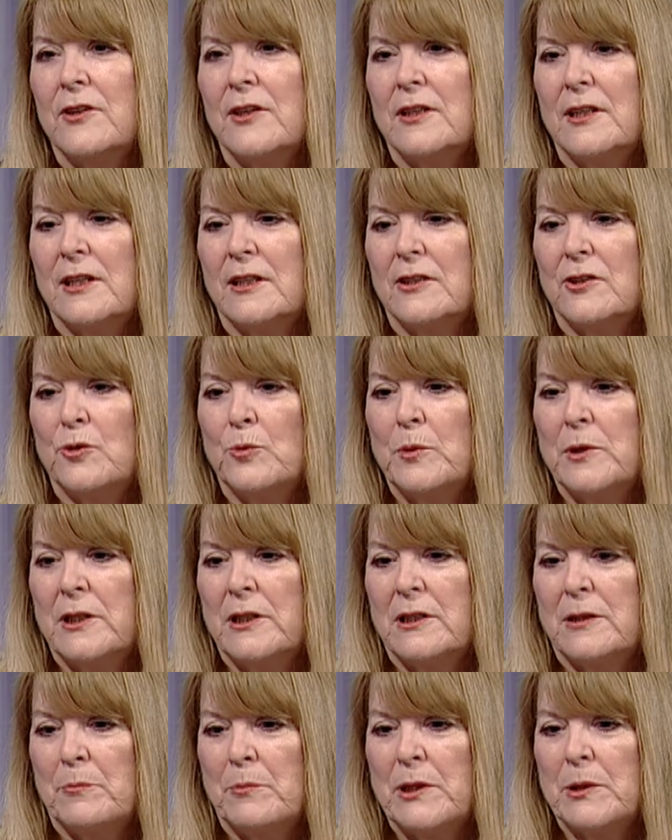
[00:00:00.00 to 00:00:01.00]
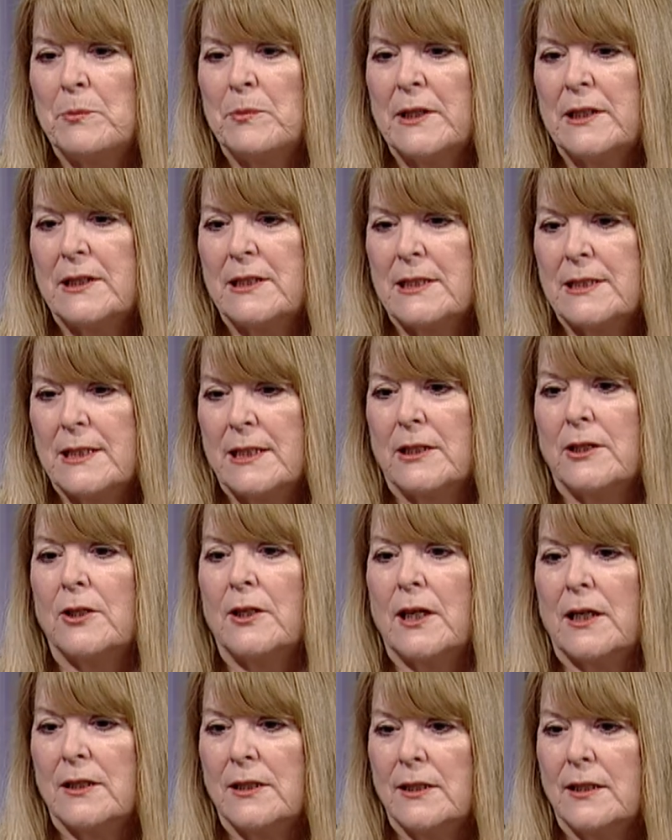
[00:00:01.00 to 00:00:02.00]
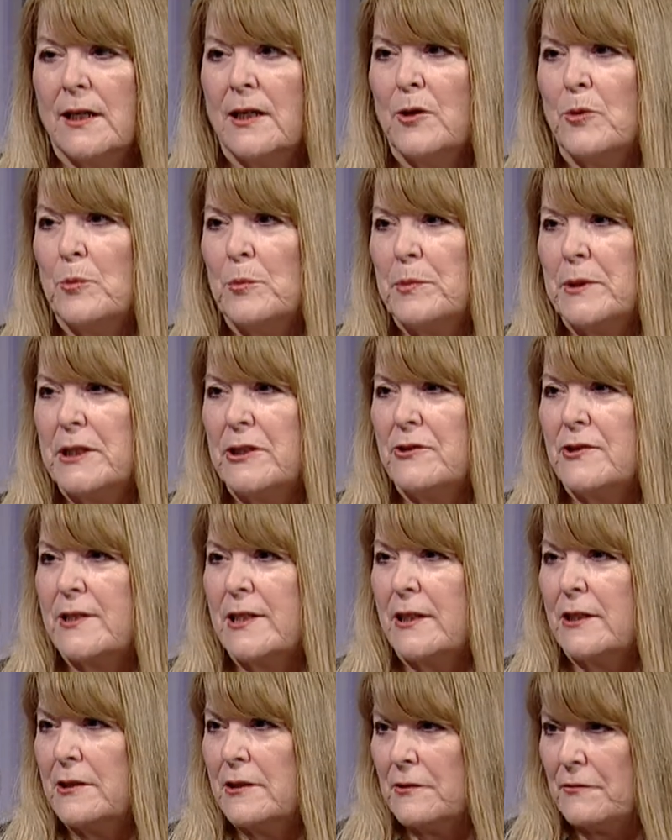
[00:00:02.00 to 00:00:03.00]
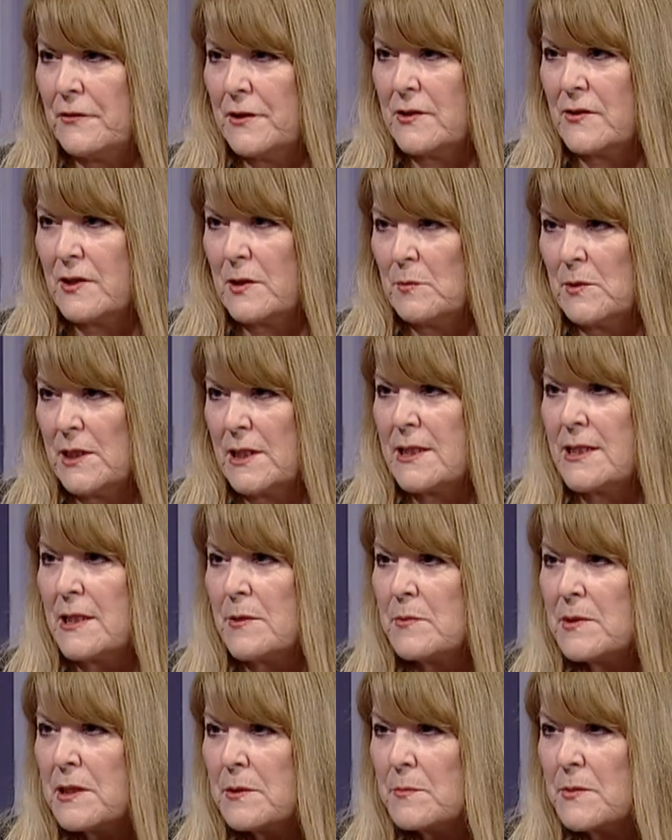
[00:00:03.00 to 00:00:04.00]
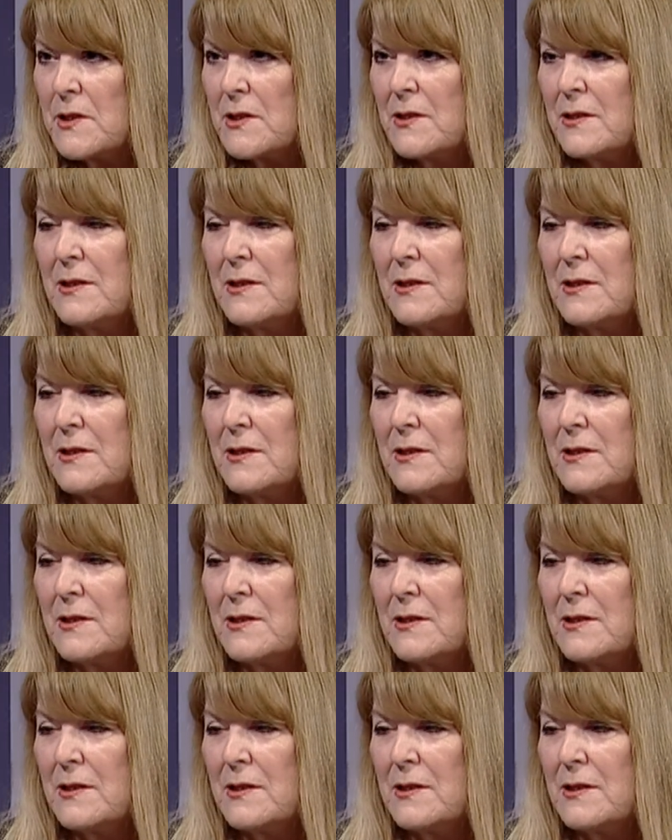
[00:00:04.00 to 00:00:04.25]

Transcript: say that you've been bit by the tick, you got it out, but you're starting to feel some of these symptoms.